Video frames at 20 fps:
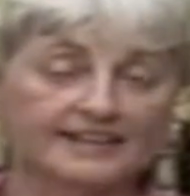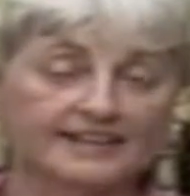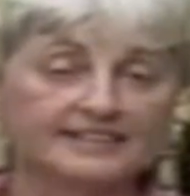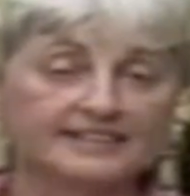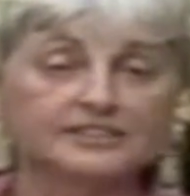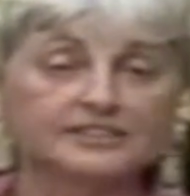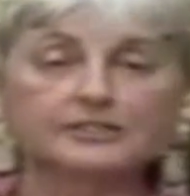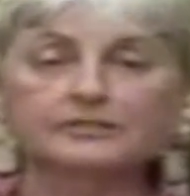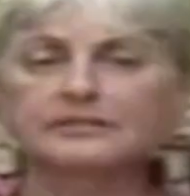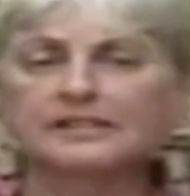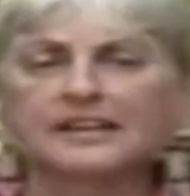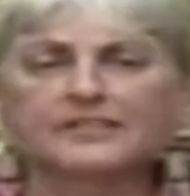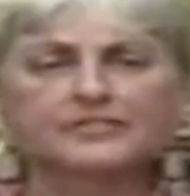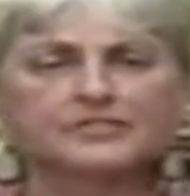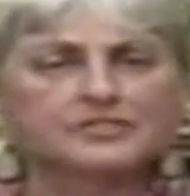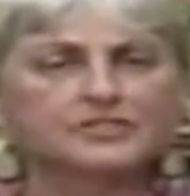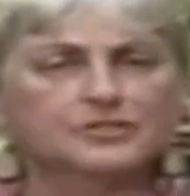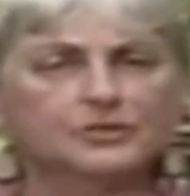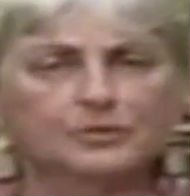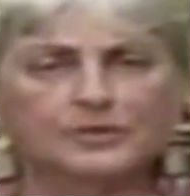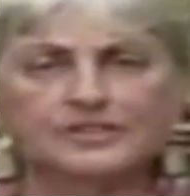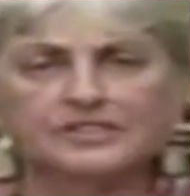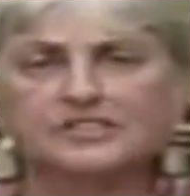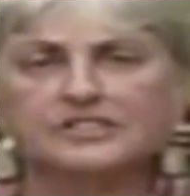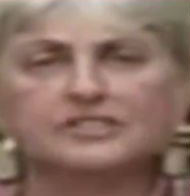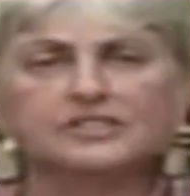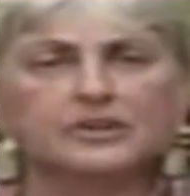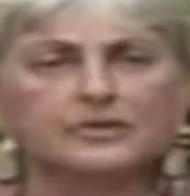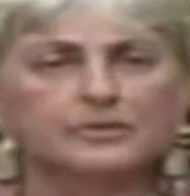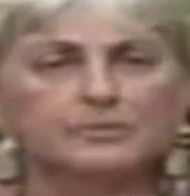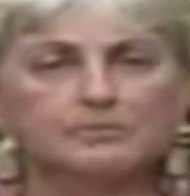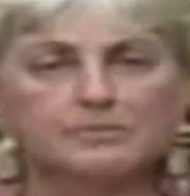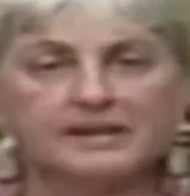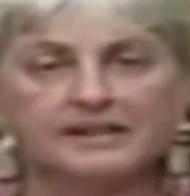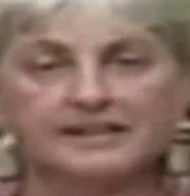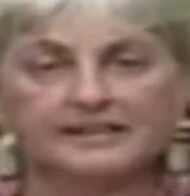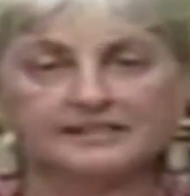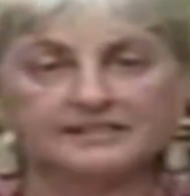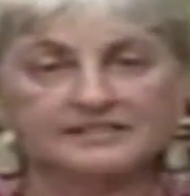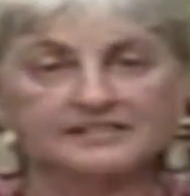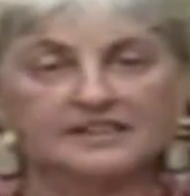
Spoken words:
You don't have to join, just go to meetings.